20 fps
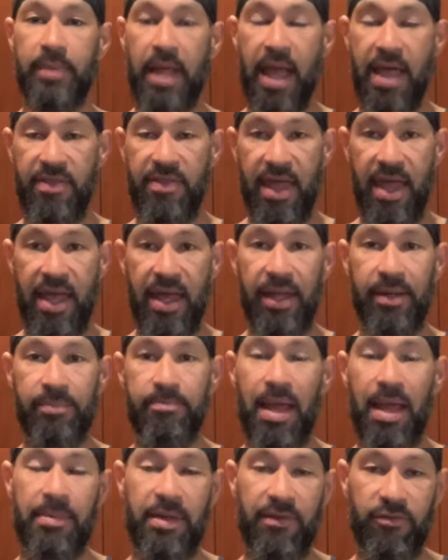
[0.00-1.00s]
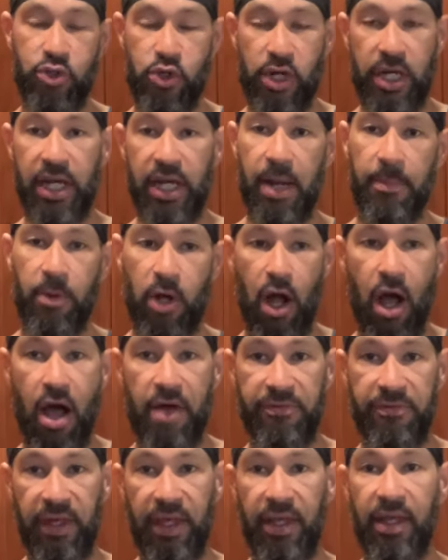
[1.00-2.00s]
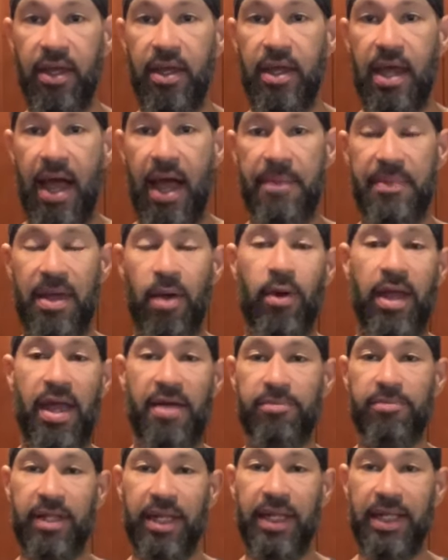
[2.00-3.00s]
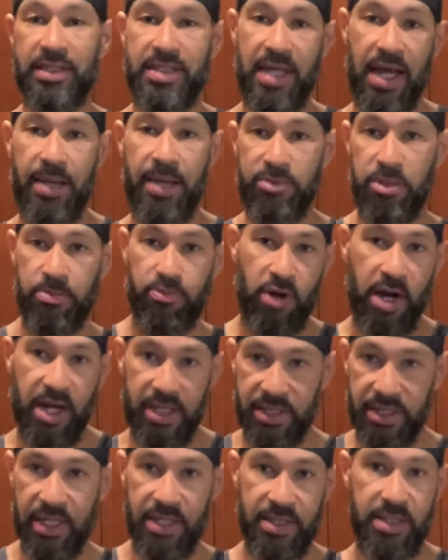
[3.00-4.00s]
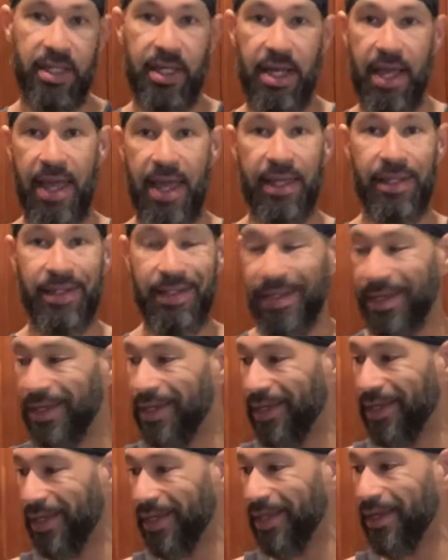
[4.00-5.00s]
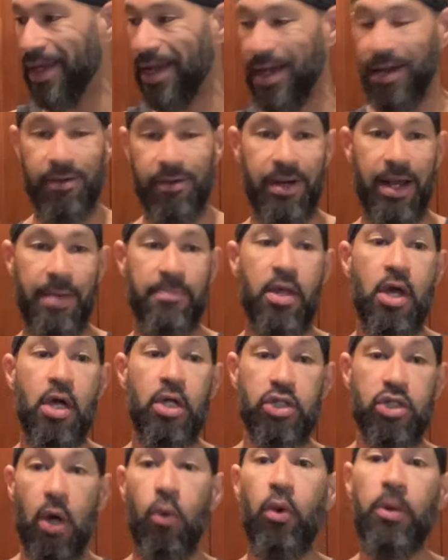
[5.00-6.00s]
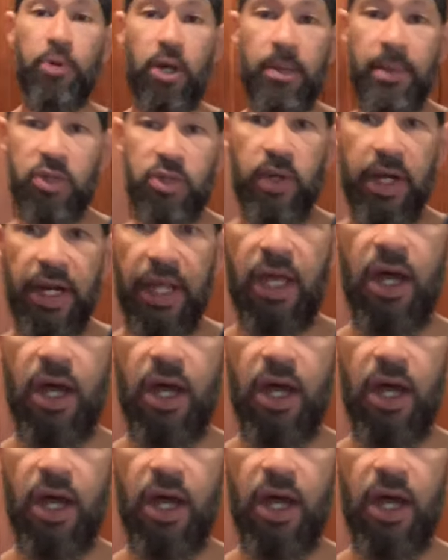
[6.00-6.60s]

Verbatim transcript: and then maybe even drink a cup of coffee um, that way I have plenty of time to process it and get it out, right? So we're pretty much ready to